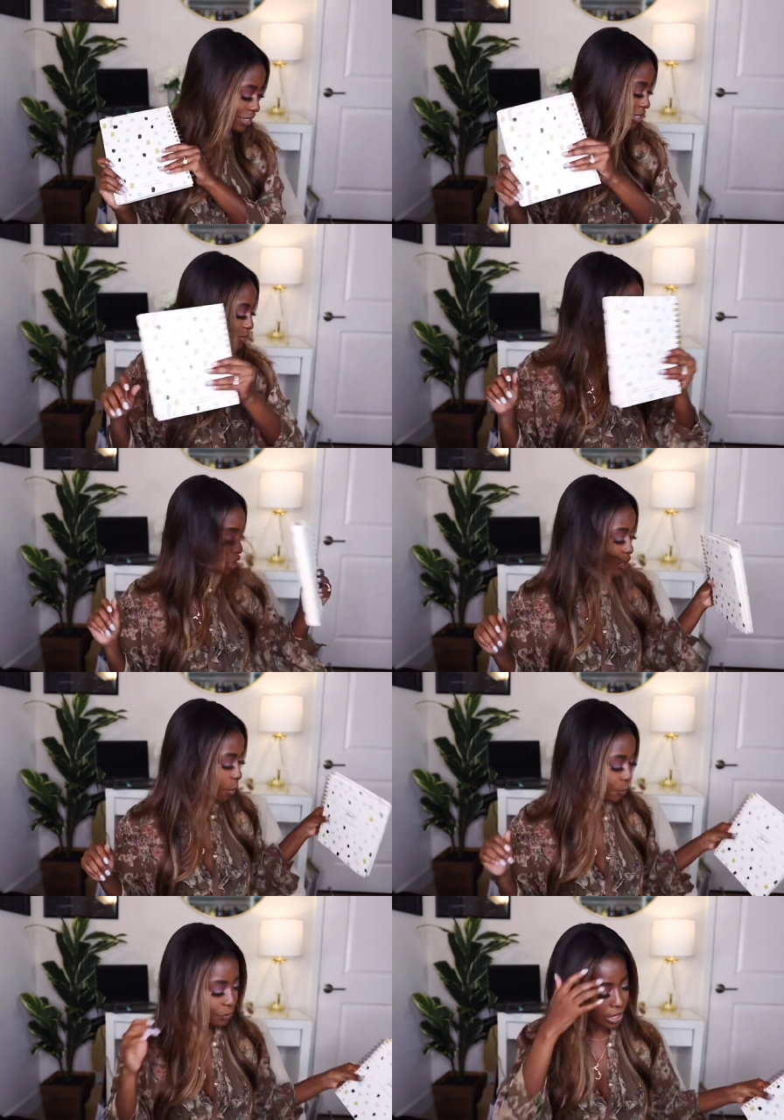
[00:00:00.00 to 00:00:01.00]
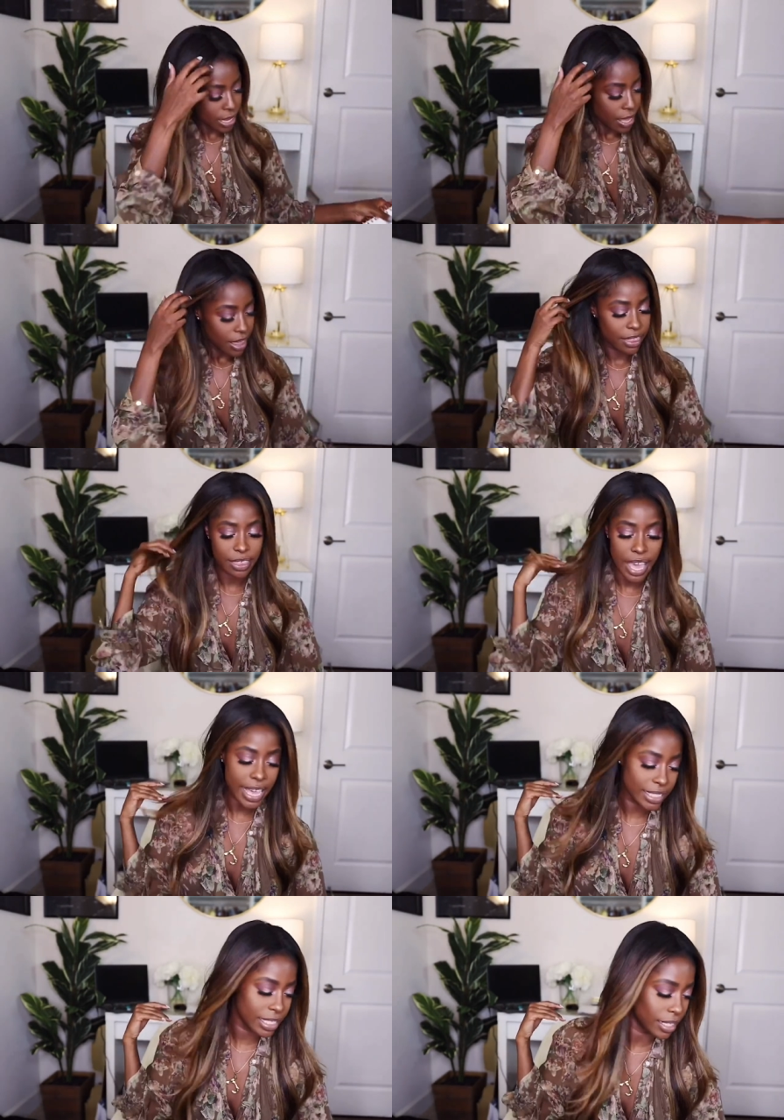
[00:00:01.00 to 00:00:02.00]
So
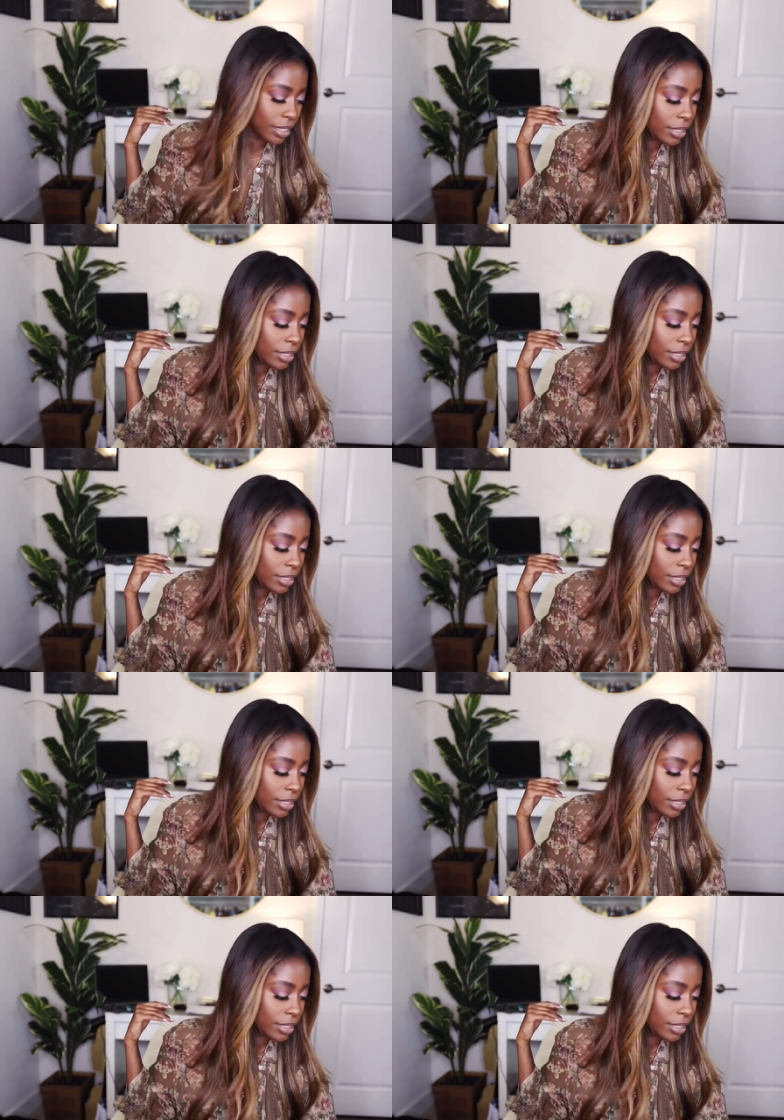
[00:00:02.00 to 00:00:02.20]
that's